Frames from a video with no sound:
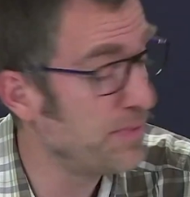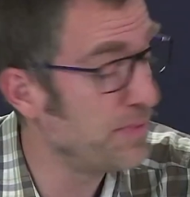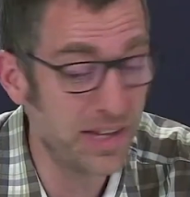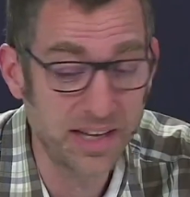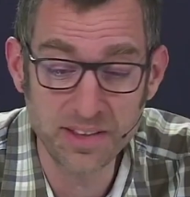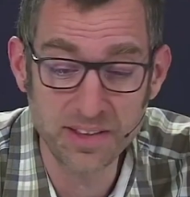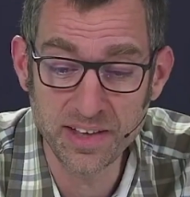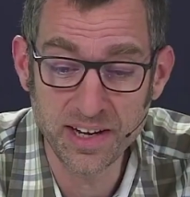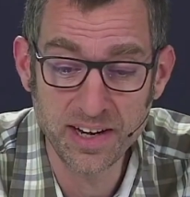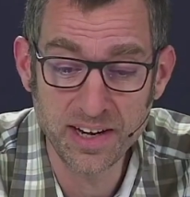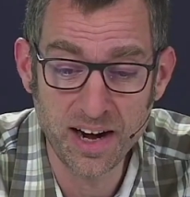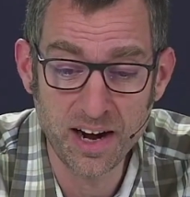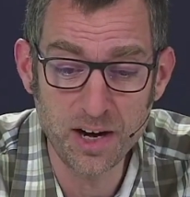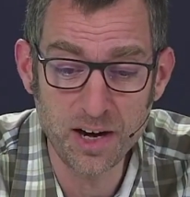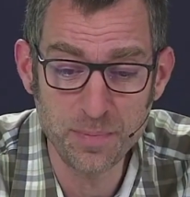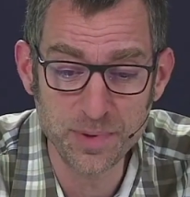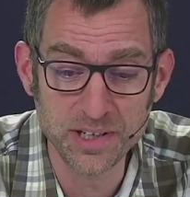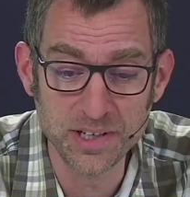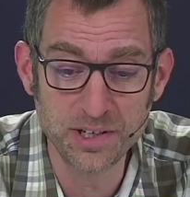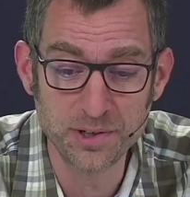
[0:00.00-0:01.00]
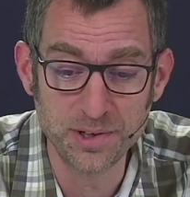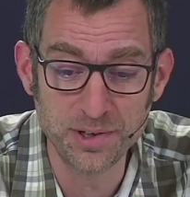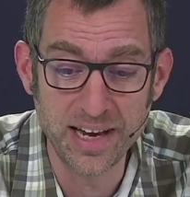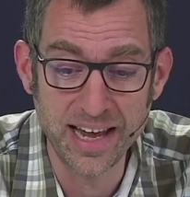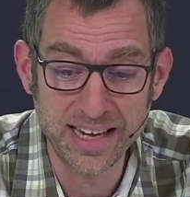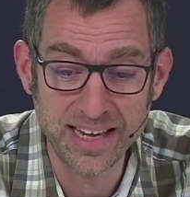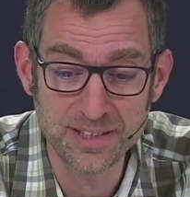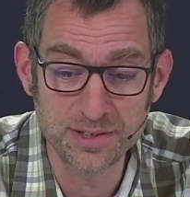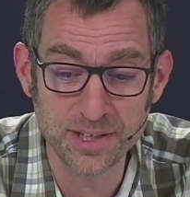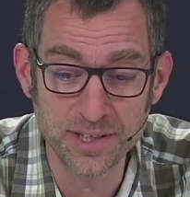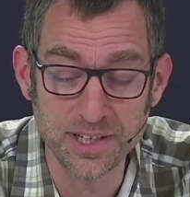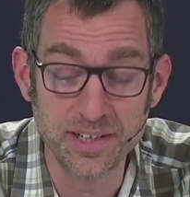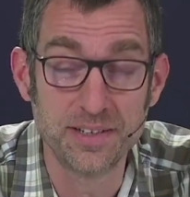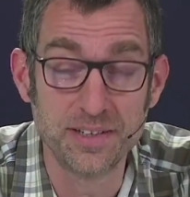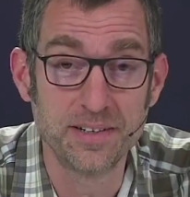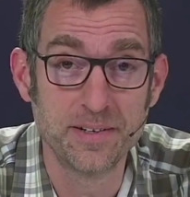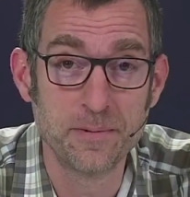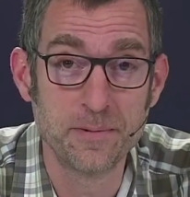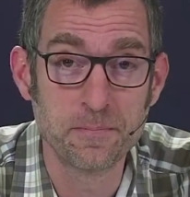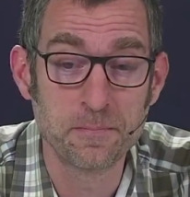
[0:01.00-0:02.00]
The carbon connector.
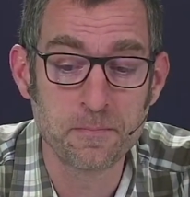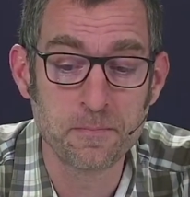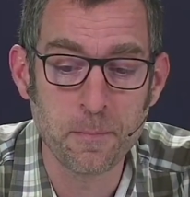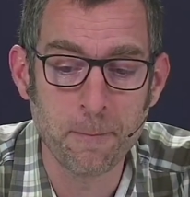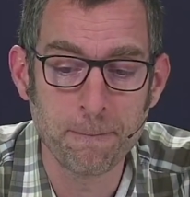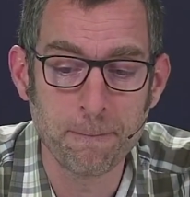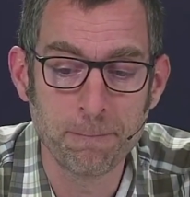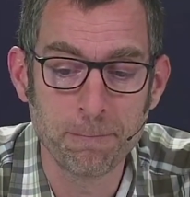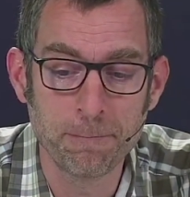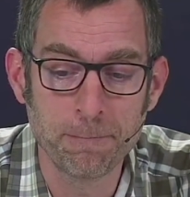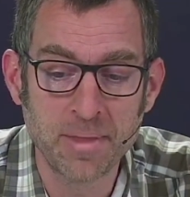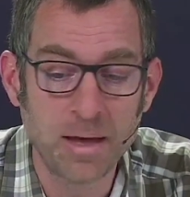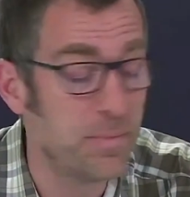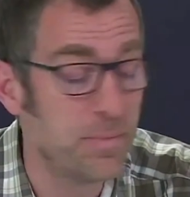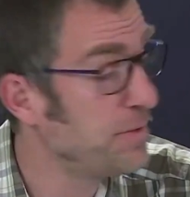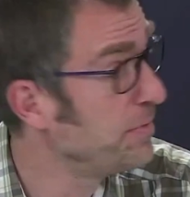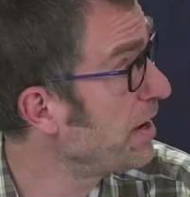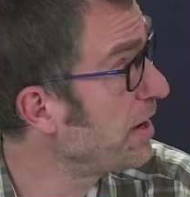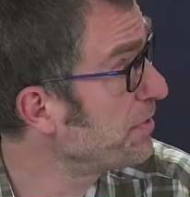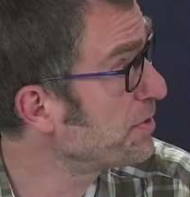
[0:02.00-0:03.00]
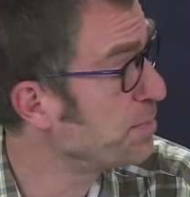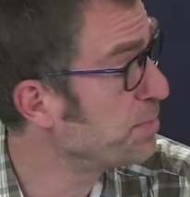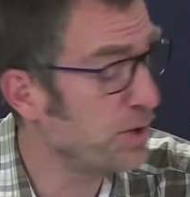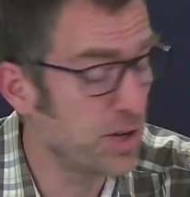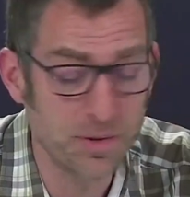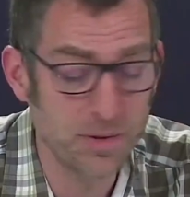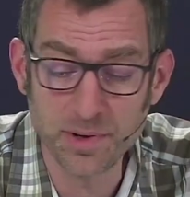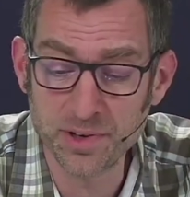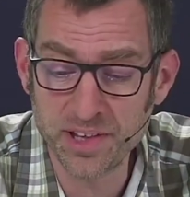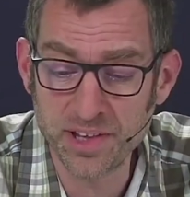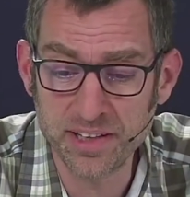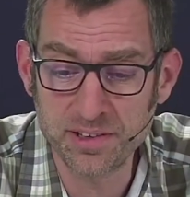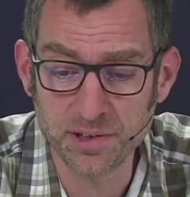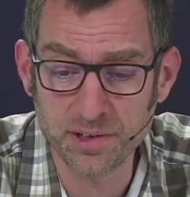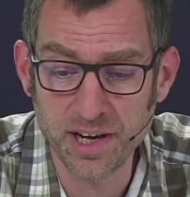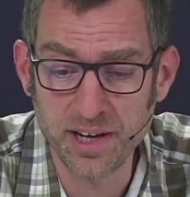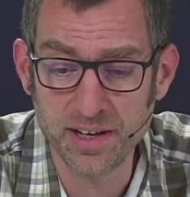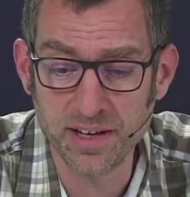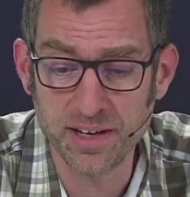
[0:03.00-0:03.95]
But we have spoken about that. Okay.